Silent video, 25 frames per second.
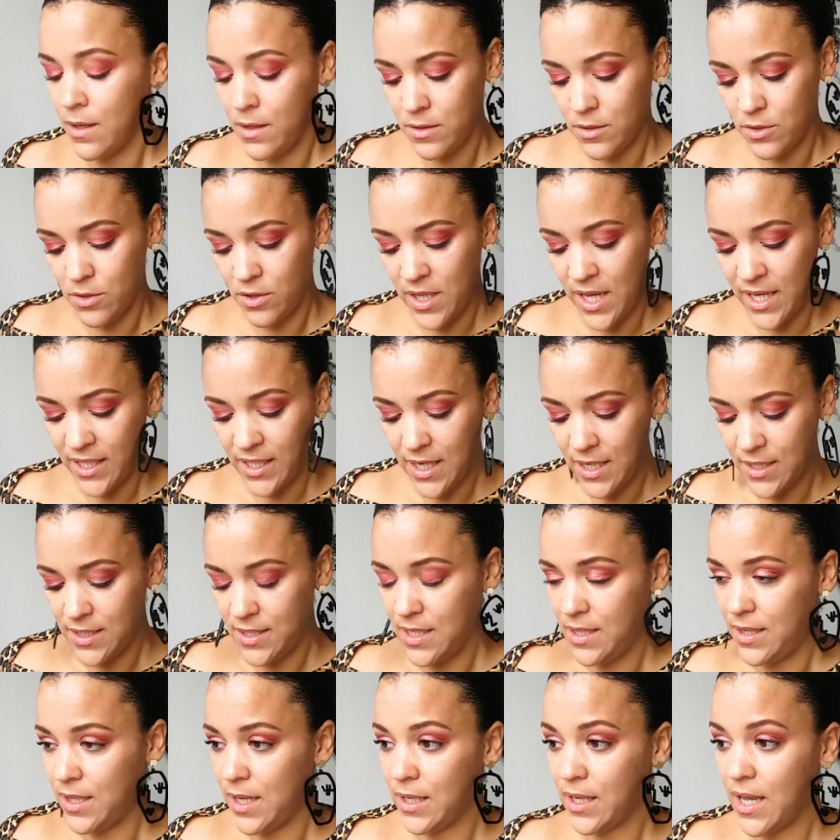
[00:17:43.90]
So like I
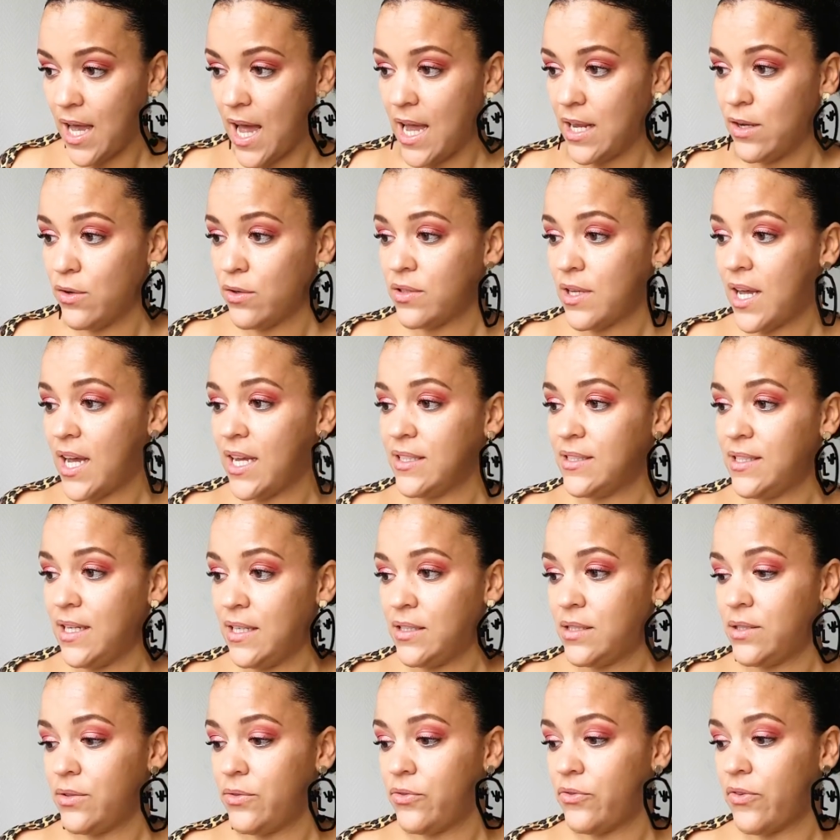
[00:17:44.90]
said, like, I don't
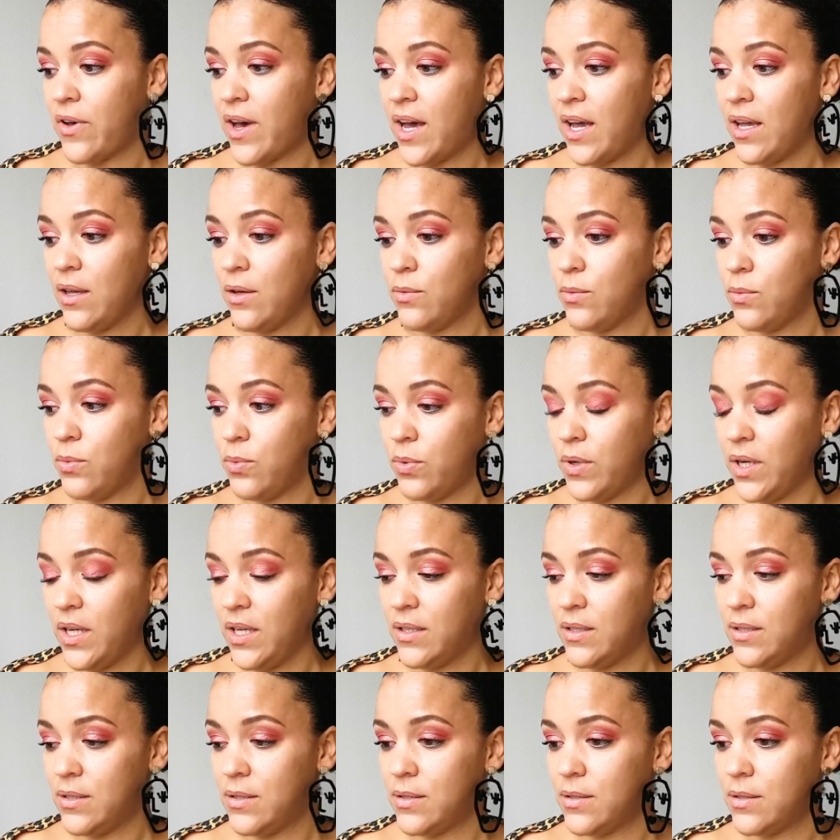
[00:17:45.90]
identify
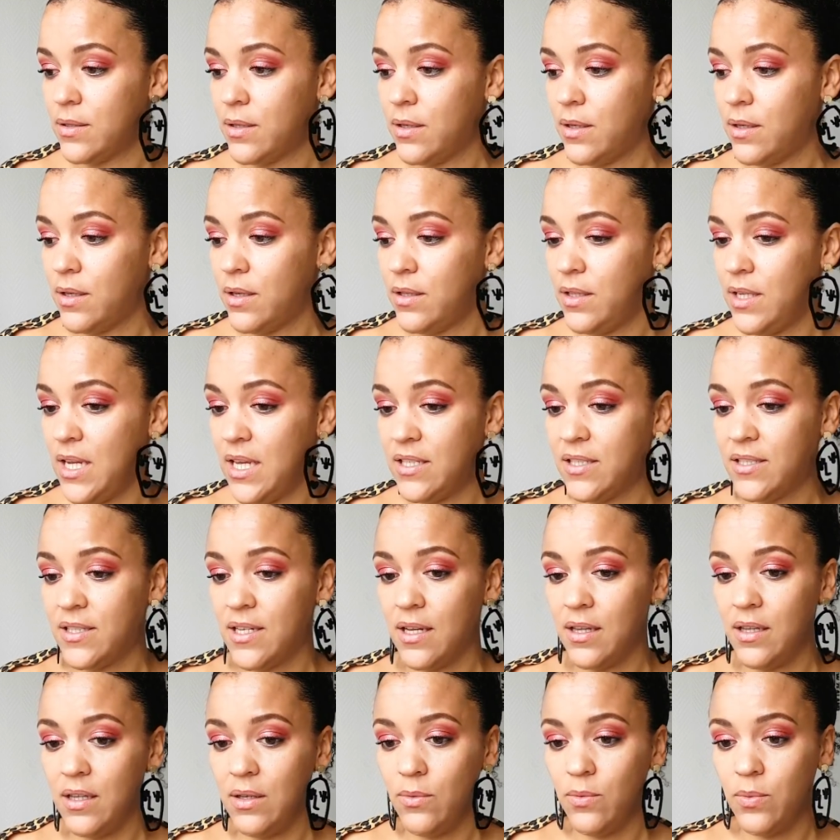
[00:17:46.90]
with
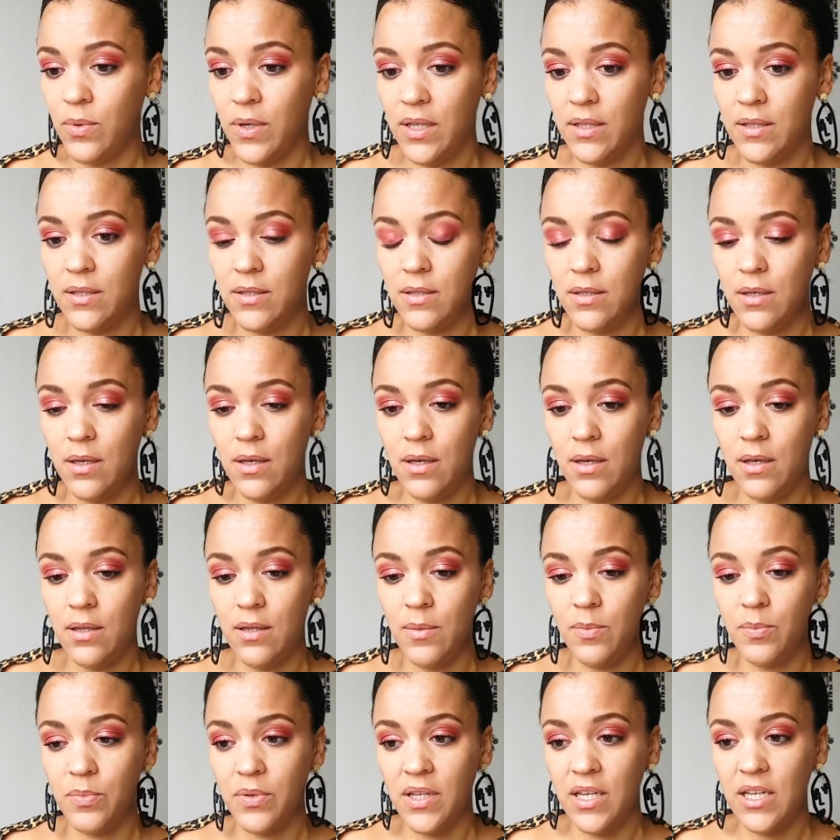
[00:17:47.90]
necessarily with
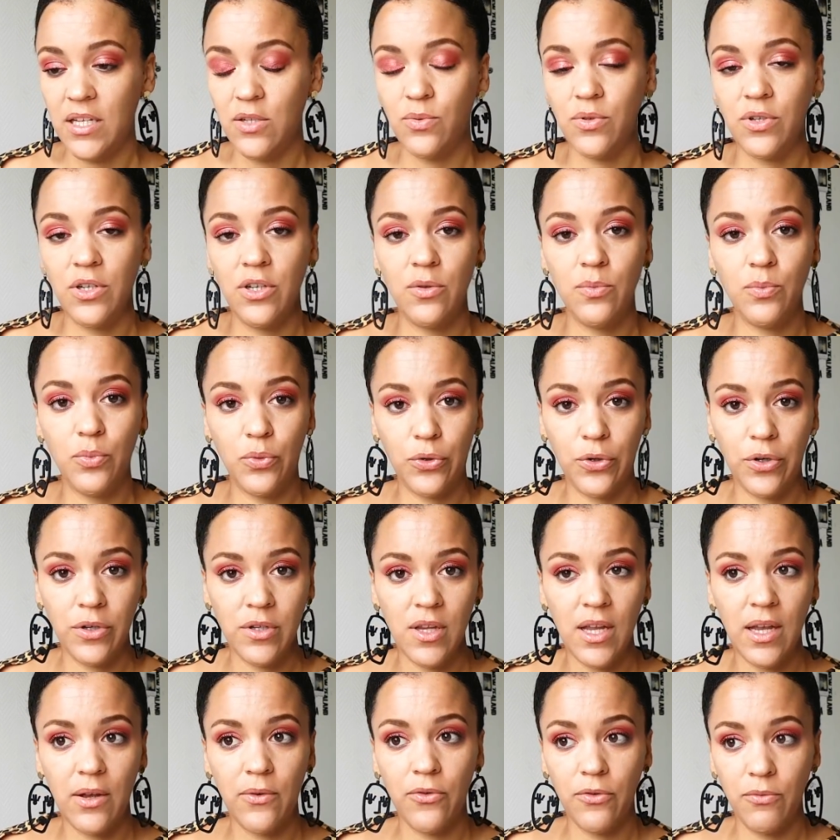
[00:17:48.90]
the place where you're
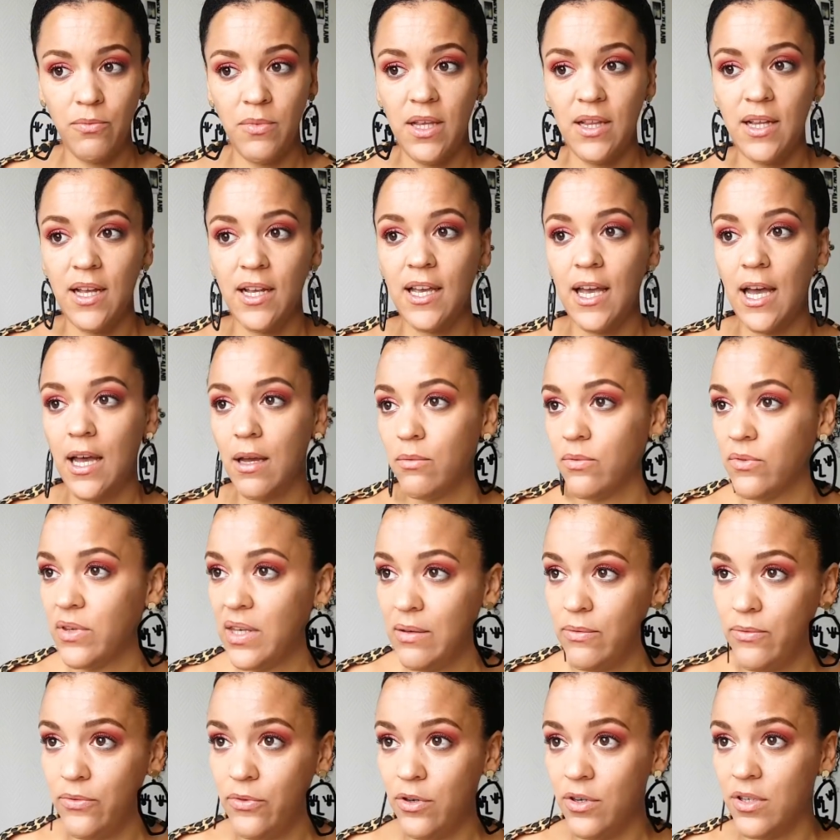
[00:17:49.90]
born. Like for me, like, I'm
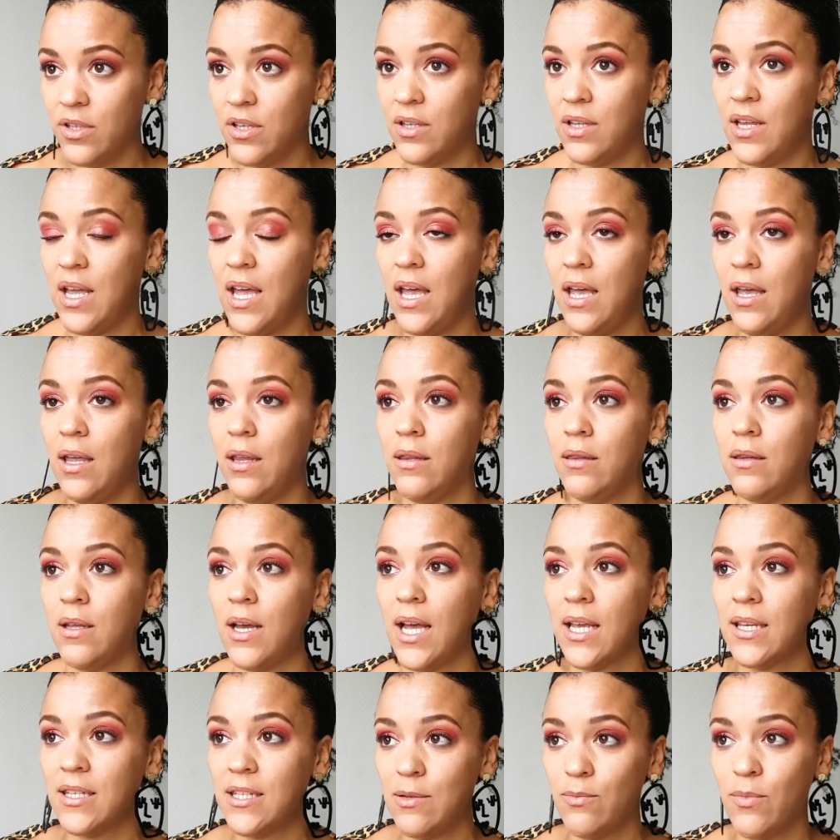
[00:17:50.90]
Cape Verdean and
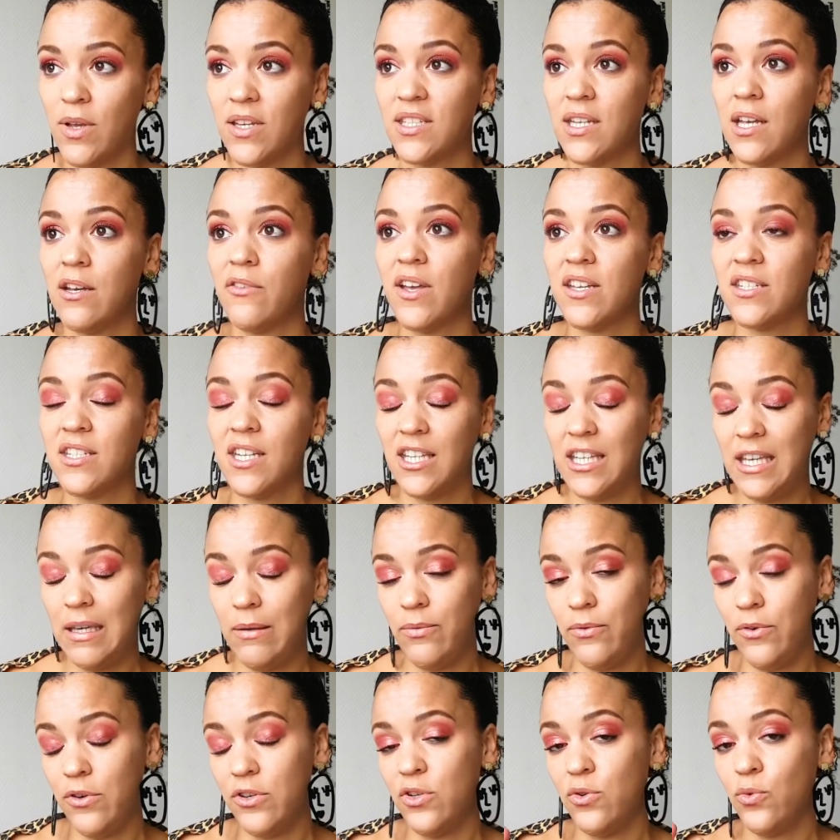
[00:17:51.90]
I see myself as a
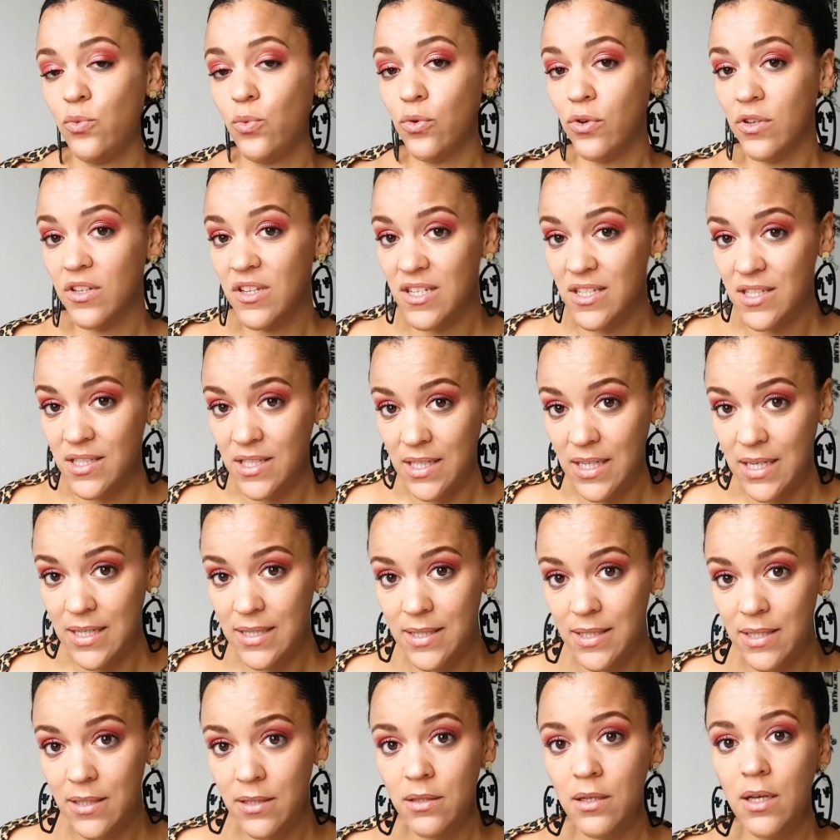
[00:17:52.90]
Cape Verdean world
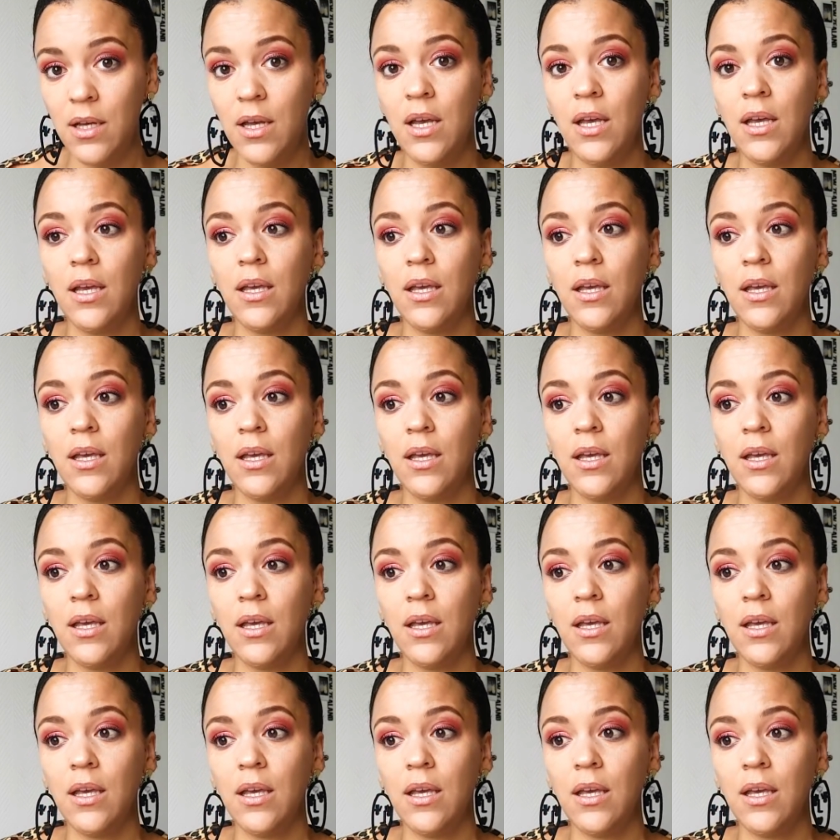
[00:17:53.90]
citizen,